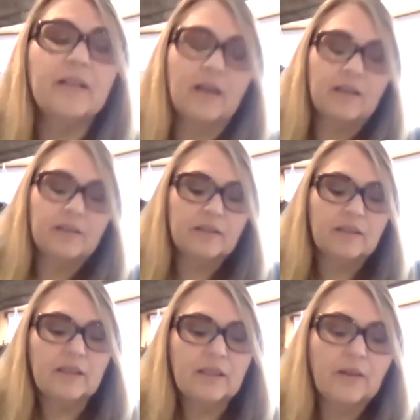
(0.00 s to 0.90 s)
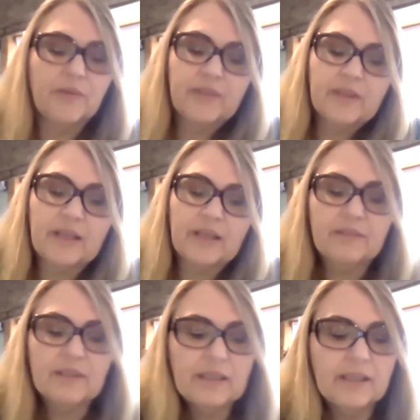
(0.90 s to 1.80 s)
they
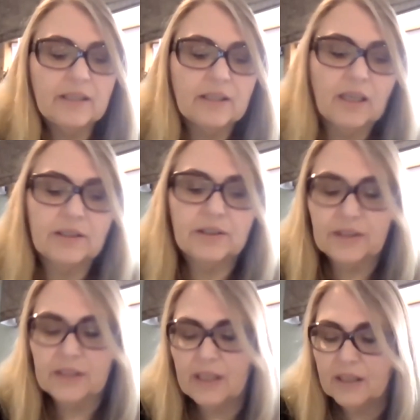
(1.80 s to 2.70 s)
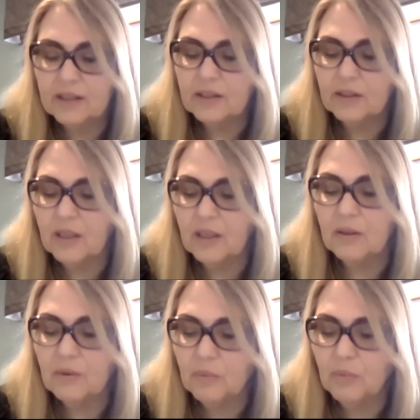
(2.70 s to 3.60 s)
really need to understand
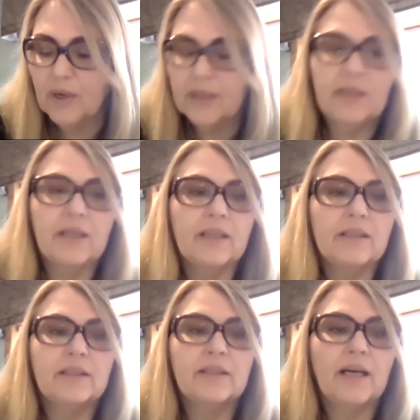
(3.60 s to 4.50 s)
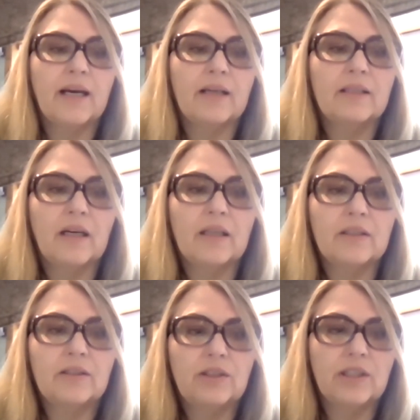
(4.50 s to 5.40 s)
what it is that
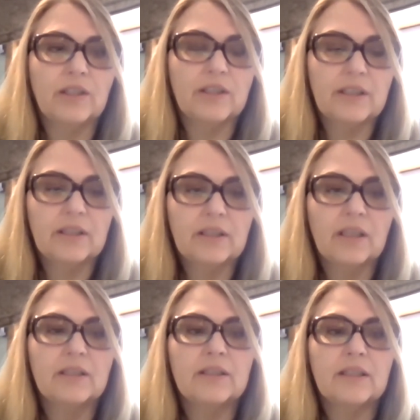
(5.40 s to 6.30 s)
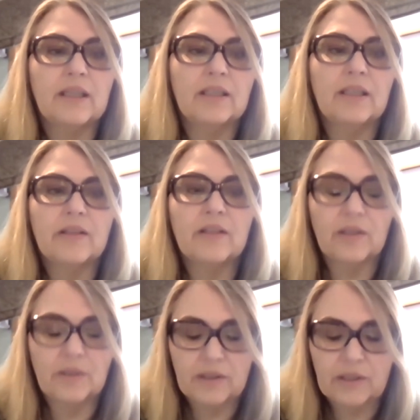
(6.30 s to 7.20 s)
GRC does, and
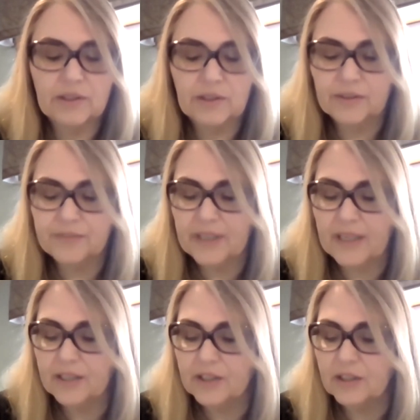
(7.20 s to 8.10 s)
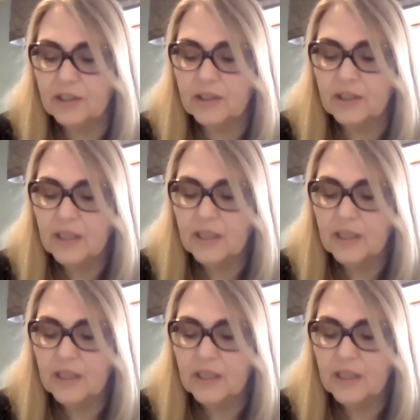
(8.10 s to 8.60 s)
the certifications